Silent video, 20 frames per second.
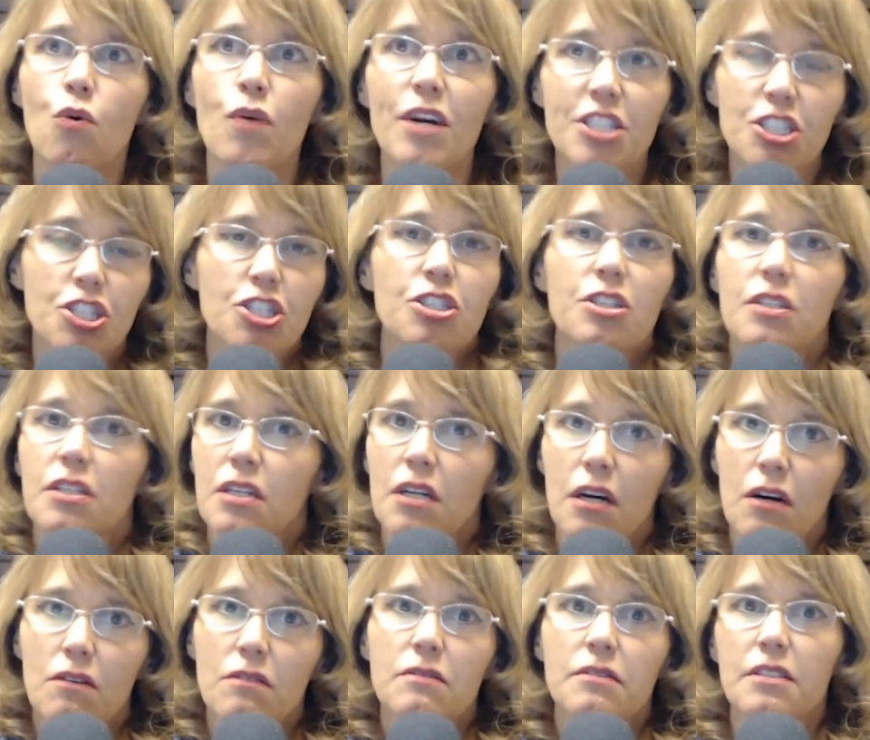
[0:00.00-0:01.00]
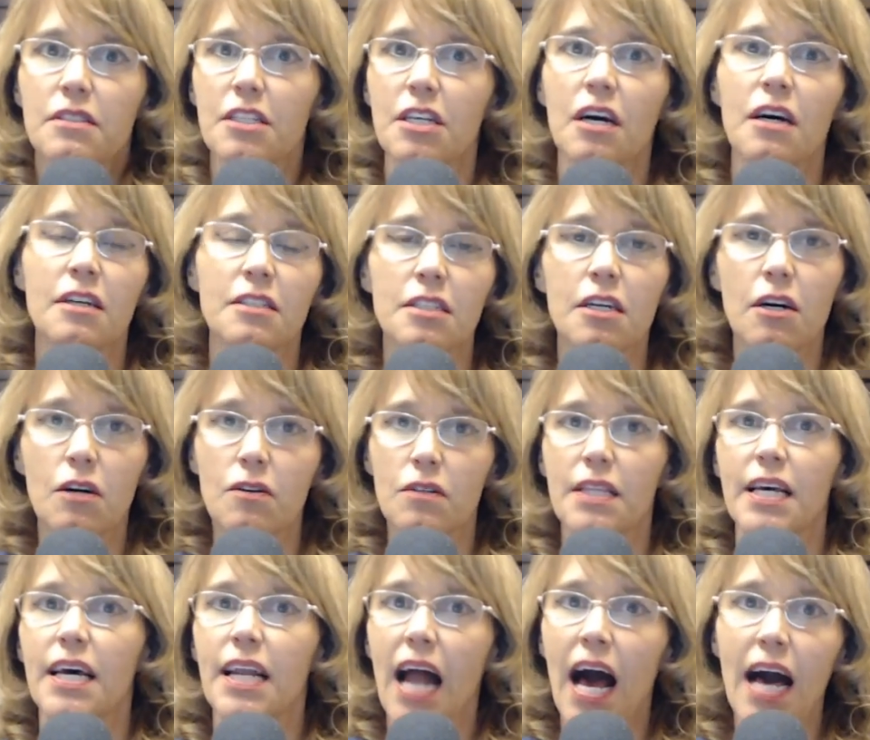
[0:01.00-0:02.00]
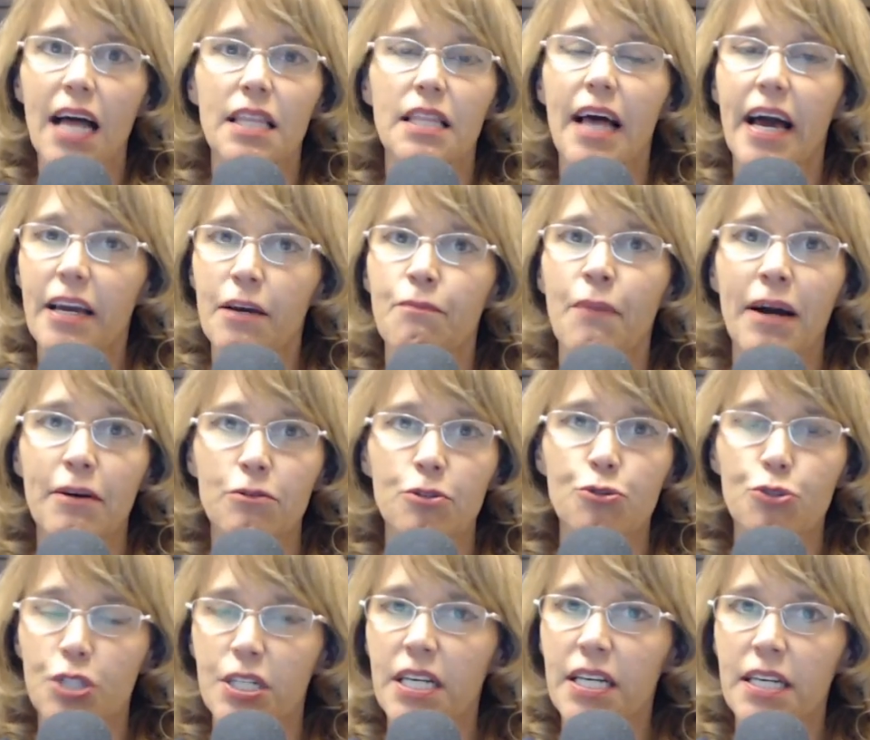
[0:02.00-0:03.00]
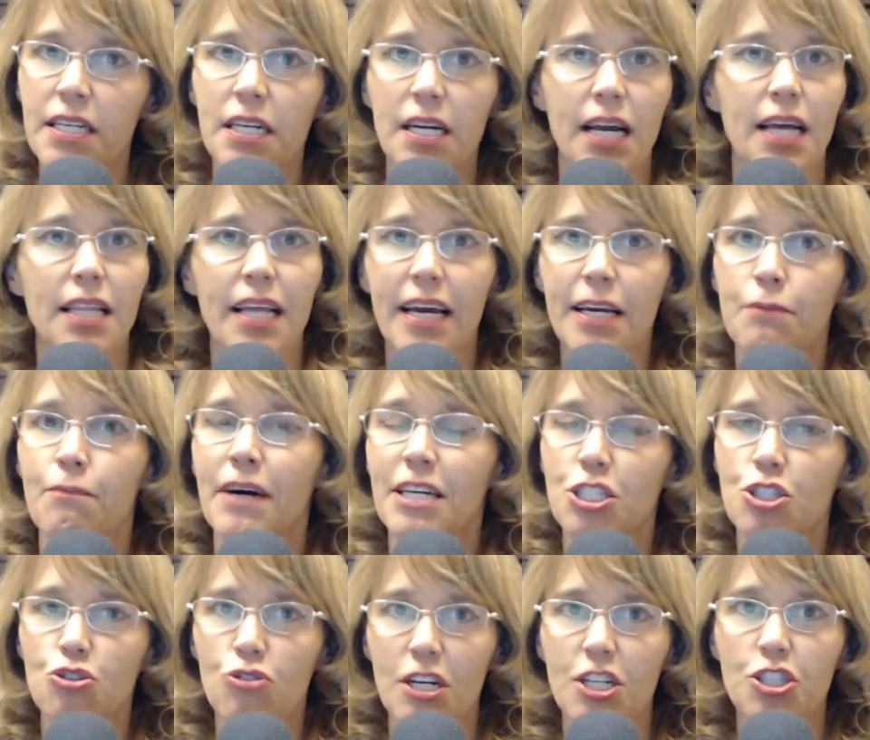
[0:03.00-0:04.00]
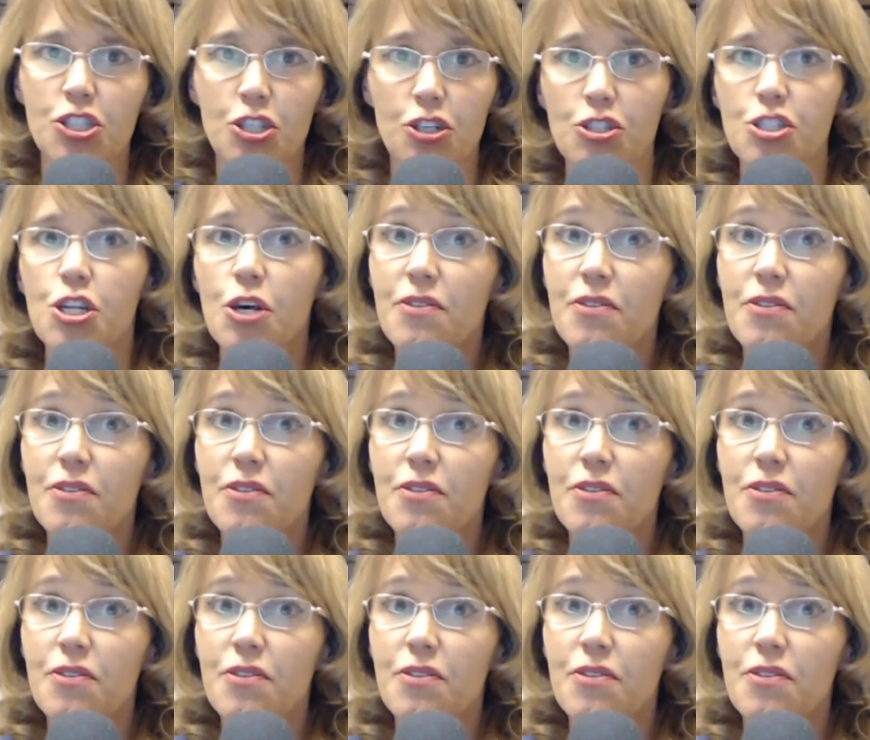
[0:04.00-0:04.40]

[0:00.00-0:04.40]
which, you know, y'all know that I like my routine and I like my structure.